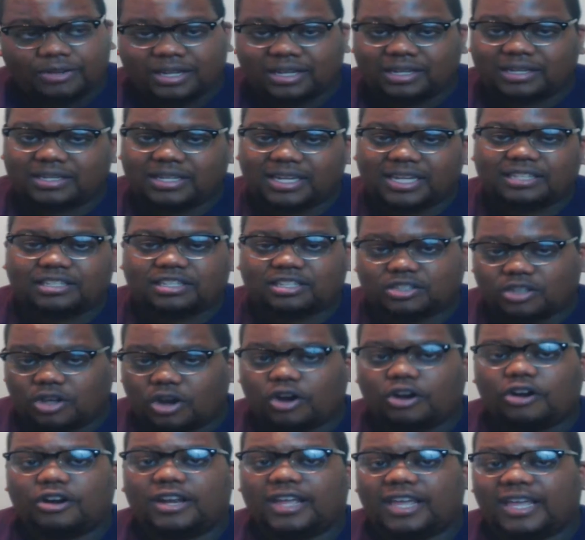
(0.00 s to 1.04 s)
He did
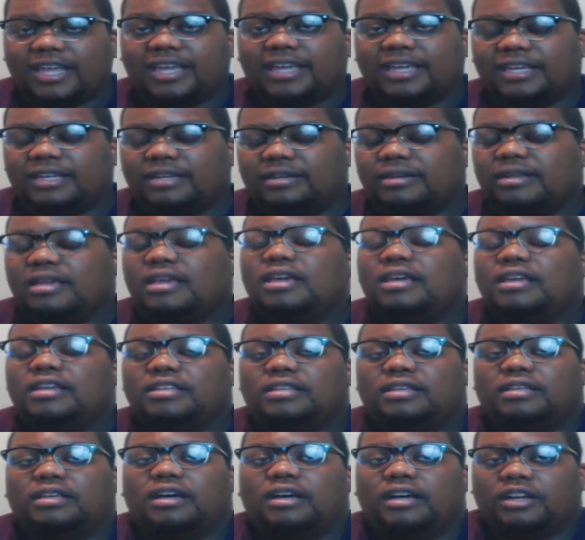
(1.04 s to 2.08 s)
start in
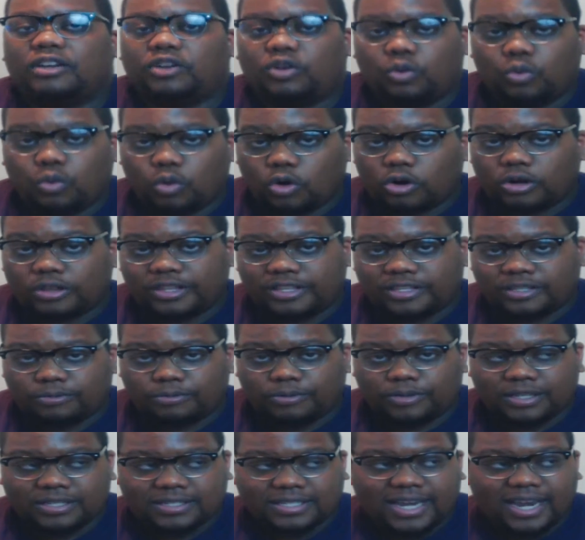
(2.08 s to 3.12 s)
New
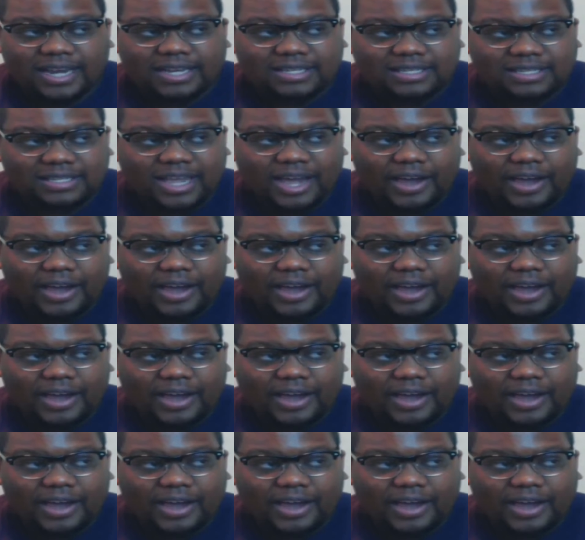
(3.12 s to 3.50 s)
Orleans with the Saints.